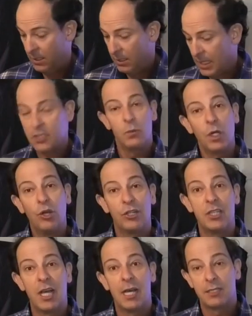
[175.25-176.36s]
That's what God's
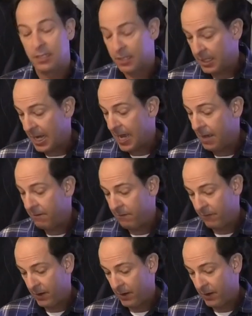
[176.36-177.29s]
asked us to have.